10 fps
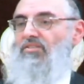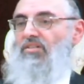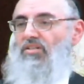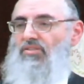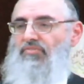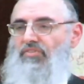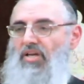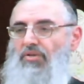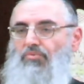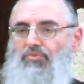A lot of
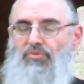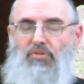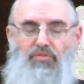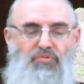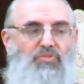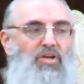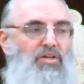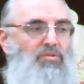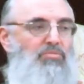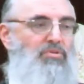times, Chafetz
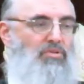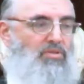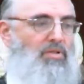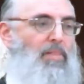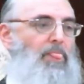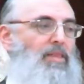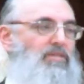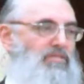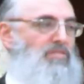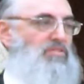Chaim
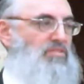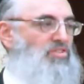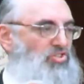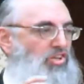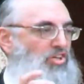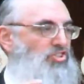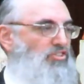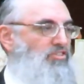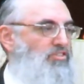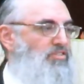says this
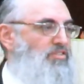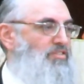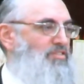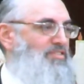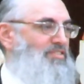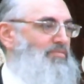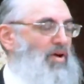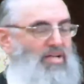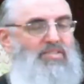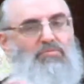lashon.
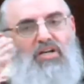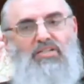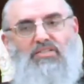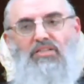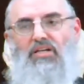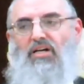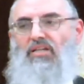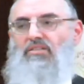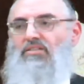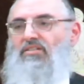Ma'aseh b'chasid
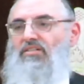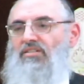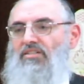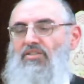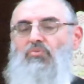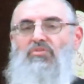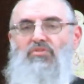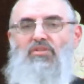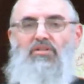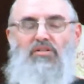echad. It was
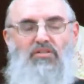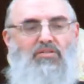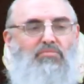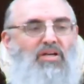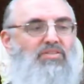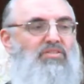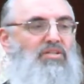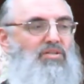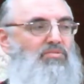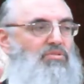a
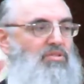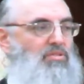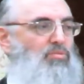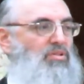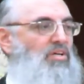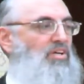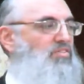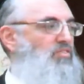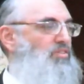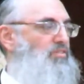ma'aseh with the one
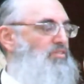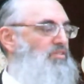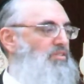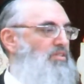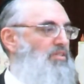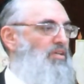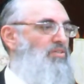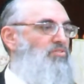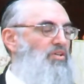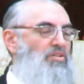chassid, and
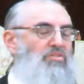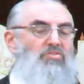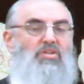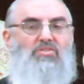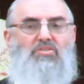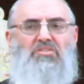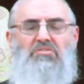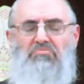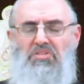he said this chassid,